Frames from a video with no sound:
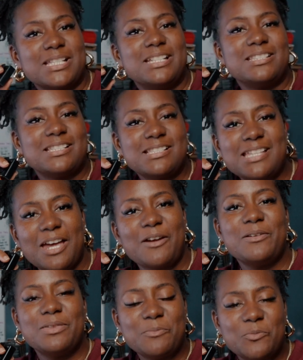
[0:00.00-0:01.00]
and just
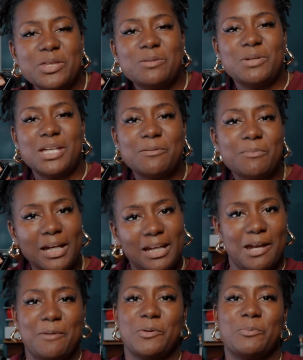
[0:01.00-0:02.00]
carry them with me in my
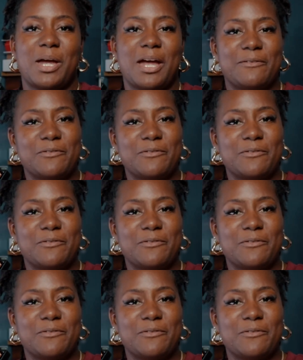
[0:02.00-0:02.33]
camera bag